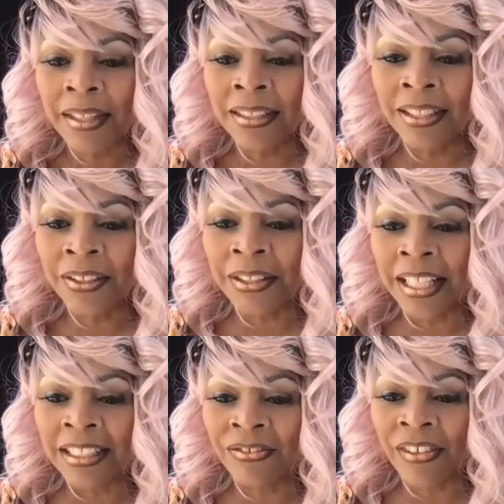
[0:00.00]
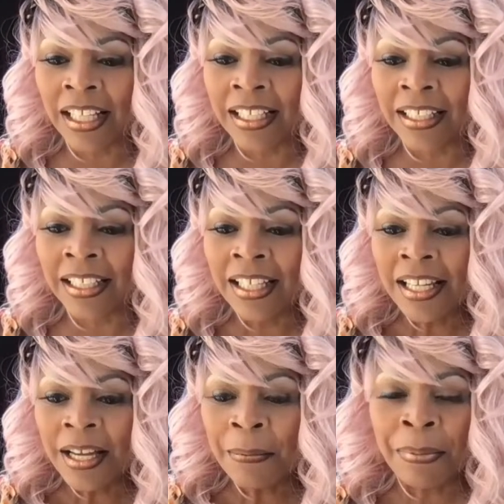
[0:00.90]
So that's fine.
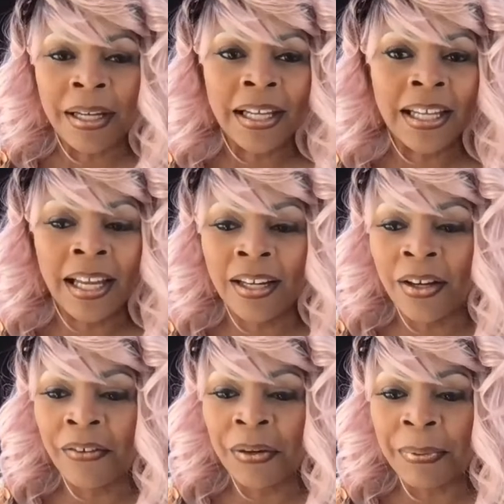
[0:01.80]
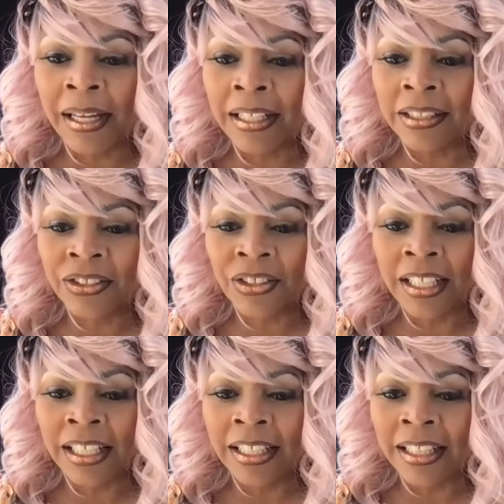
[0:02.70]
But I know everybody is trying
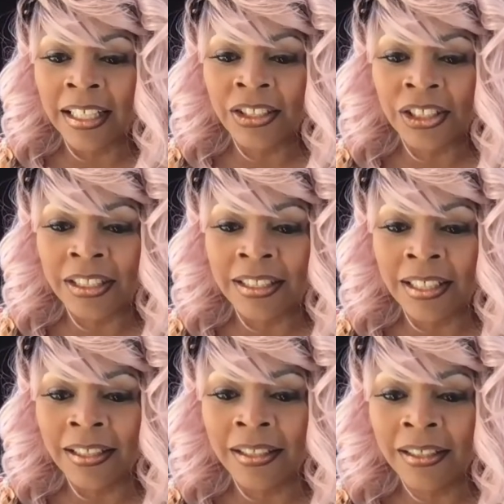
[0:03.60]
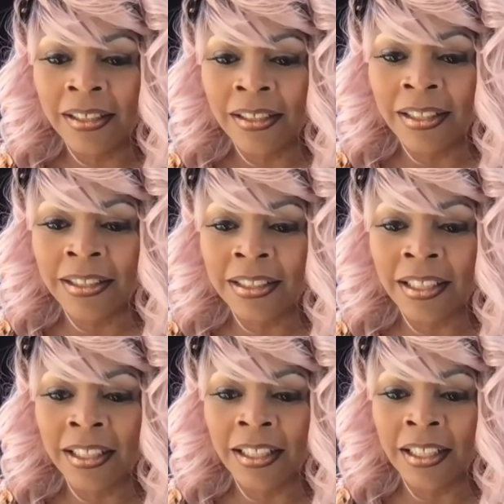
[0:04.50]
to get that shit done. Let's
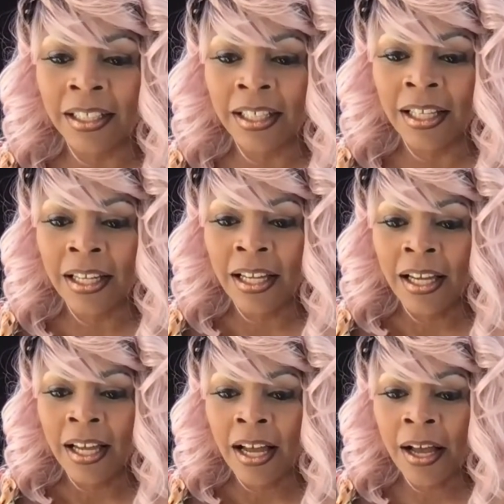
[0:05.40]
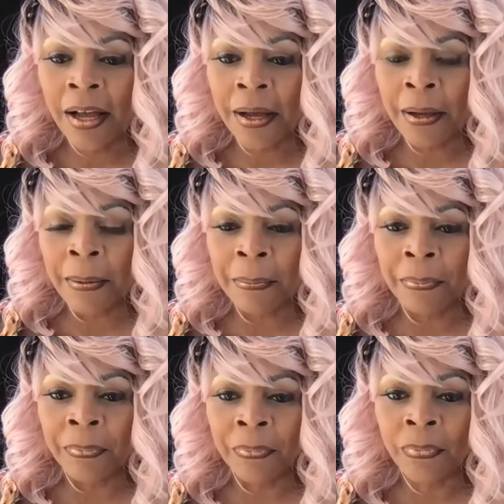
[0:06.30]
see.
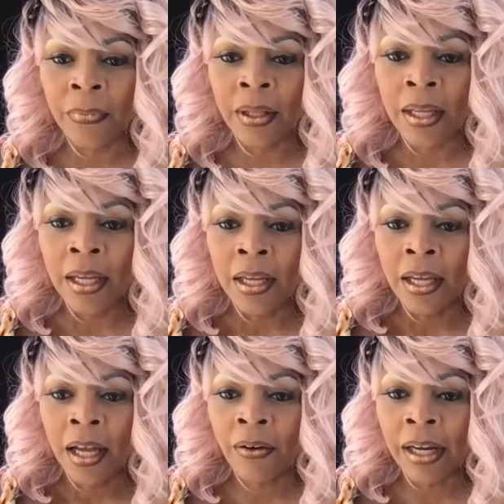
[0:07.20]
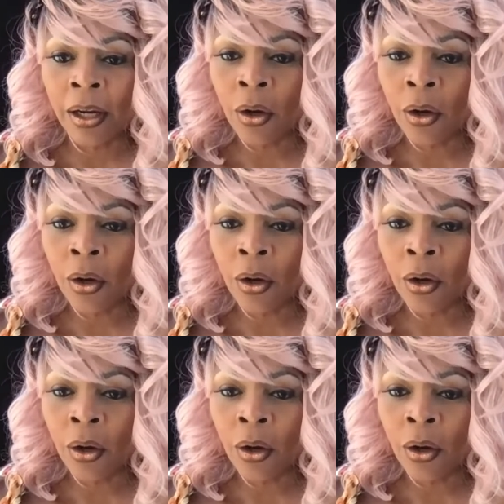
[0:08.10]
All right.